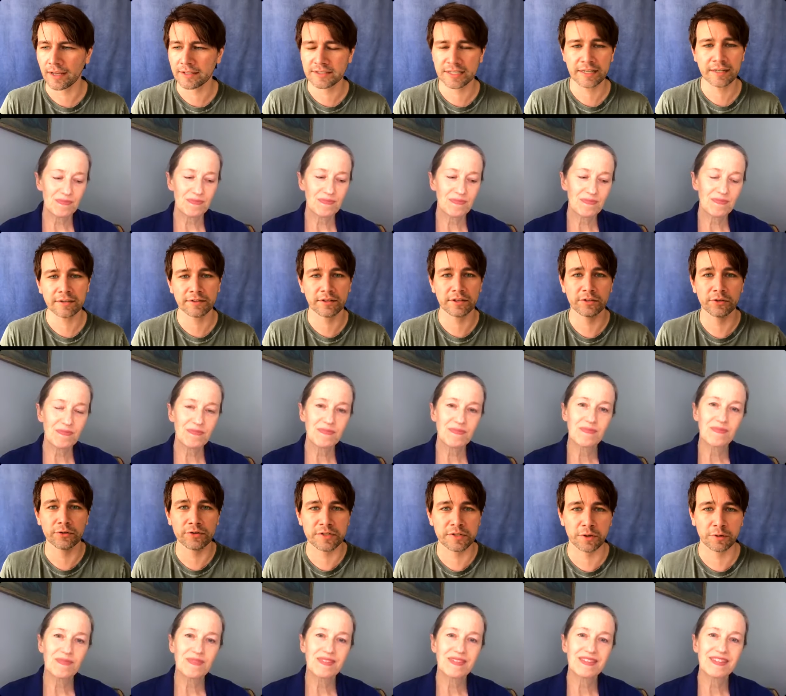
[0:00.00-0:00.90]
Speaker 1: I take it that
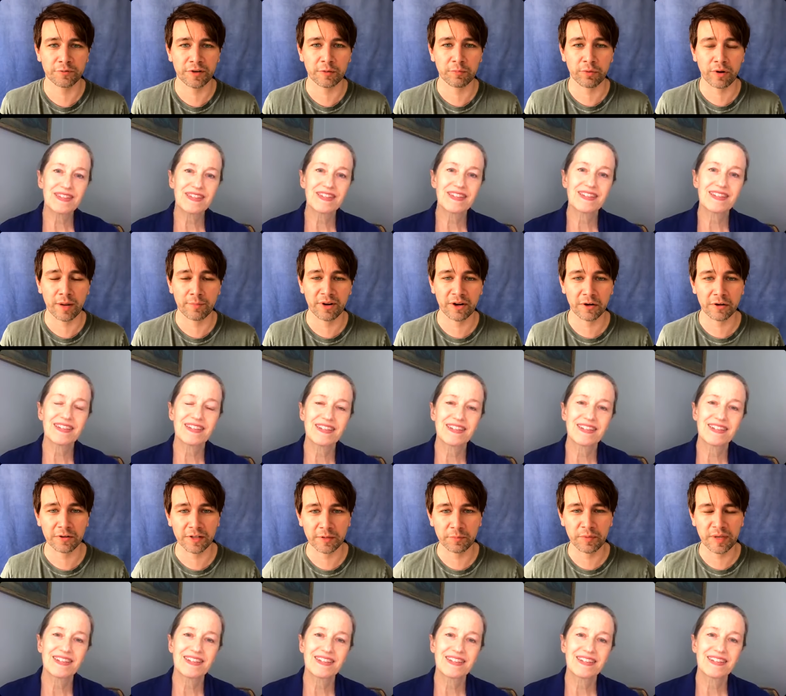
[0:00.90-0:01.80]
you're serving
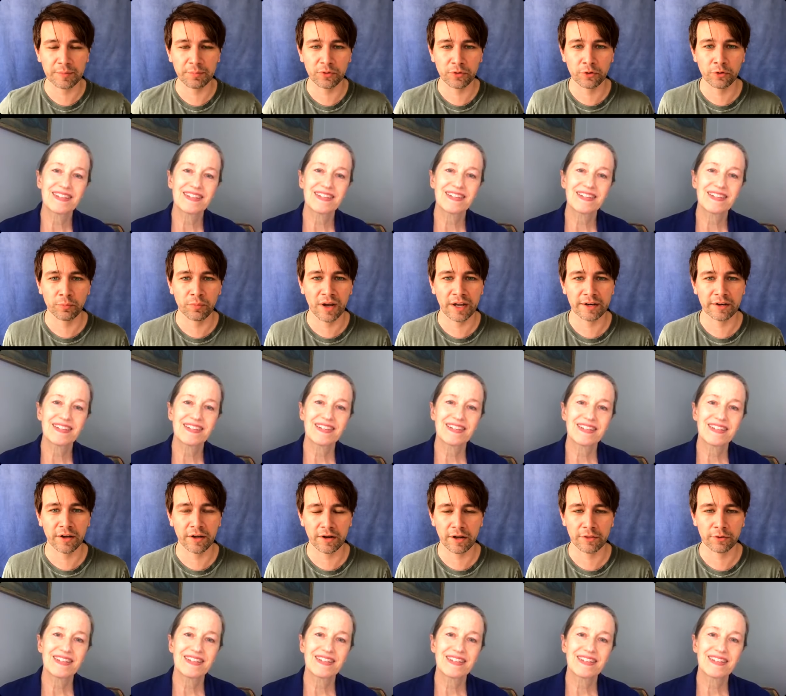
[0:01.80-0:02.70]
primarily people who might
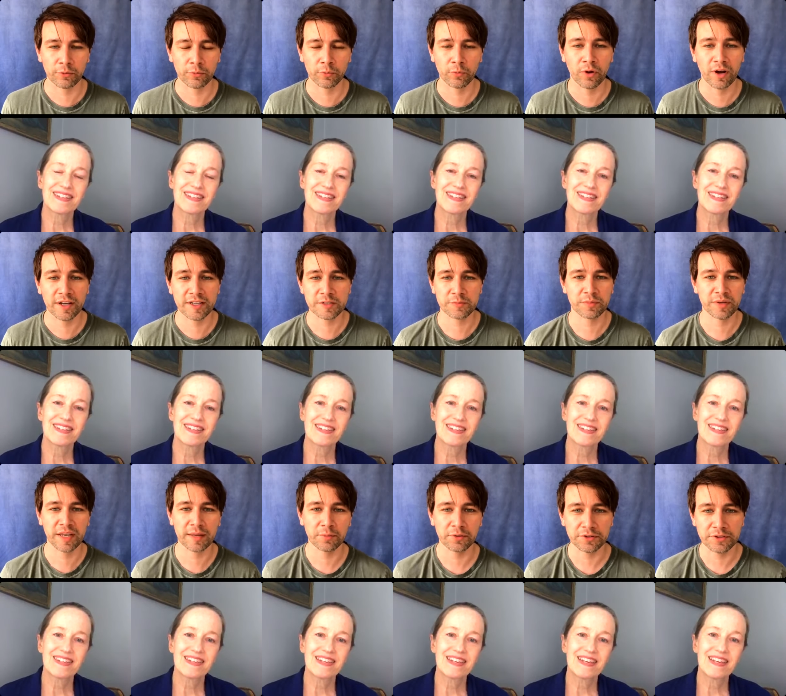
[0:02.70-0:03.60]
not otherwise be
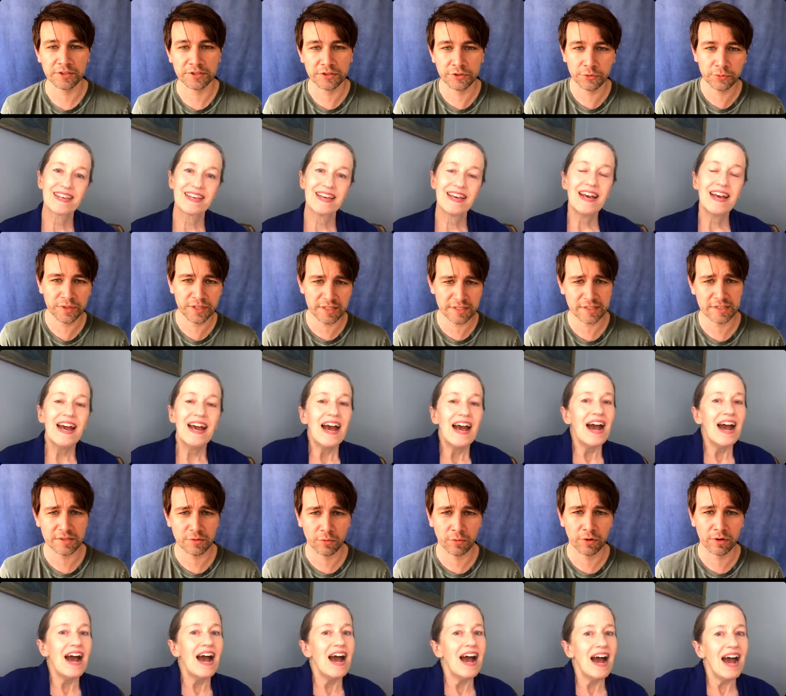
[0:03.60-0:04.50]
able to do this,
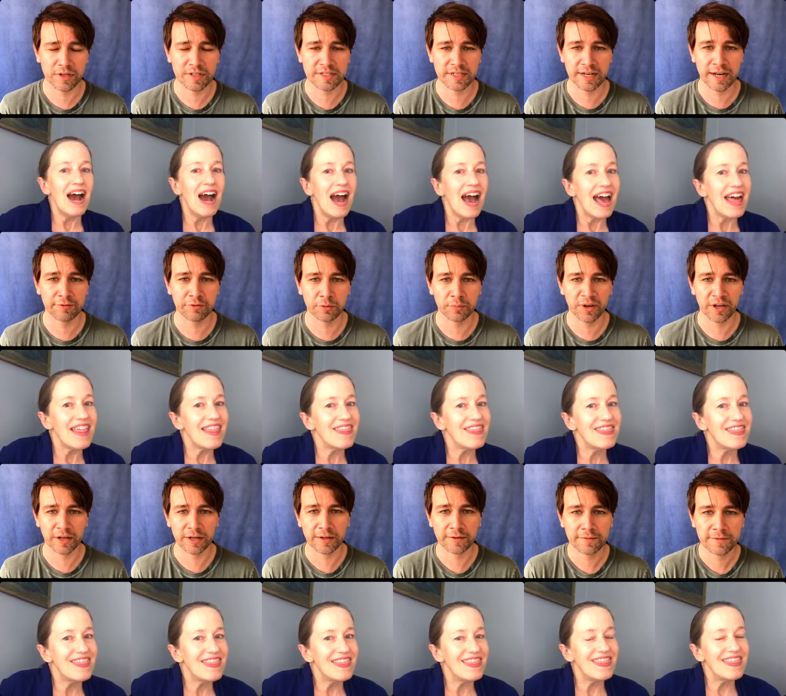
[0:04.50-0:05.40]
or is it
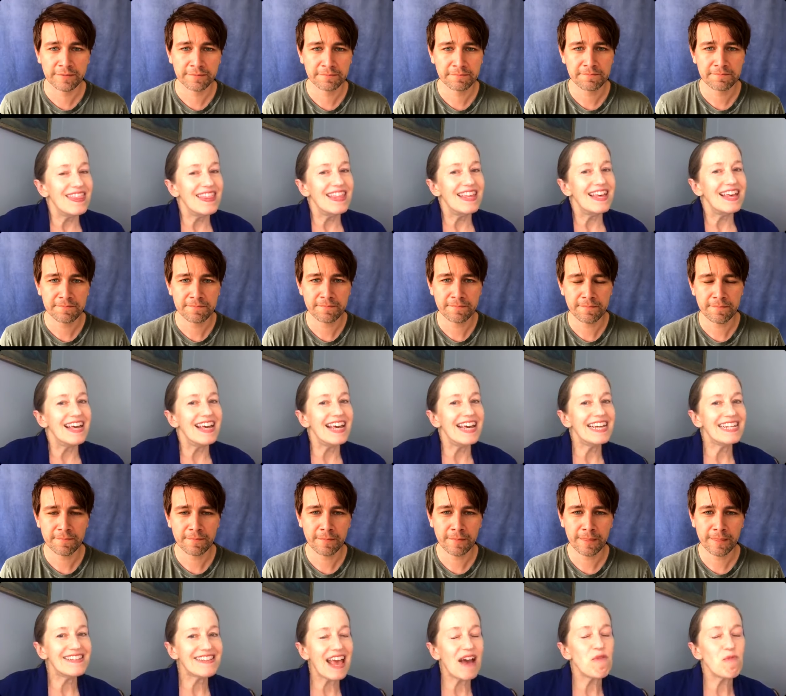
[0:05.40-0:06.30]
everybody?
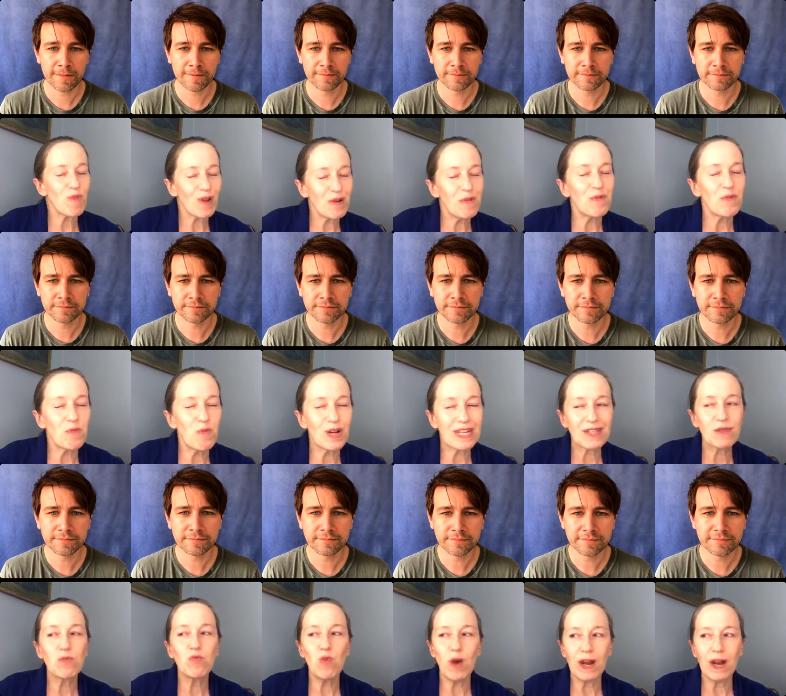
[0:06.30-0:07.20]
Speaker 2: It's what's
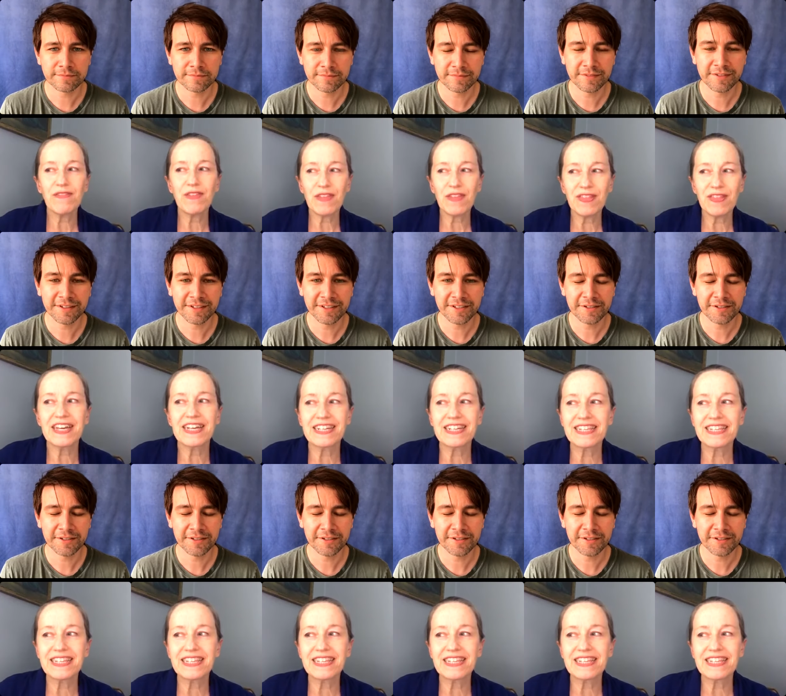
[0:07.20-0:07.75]
one of the things.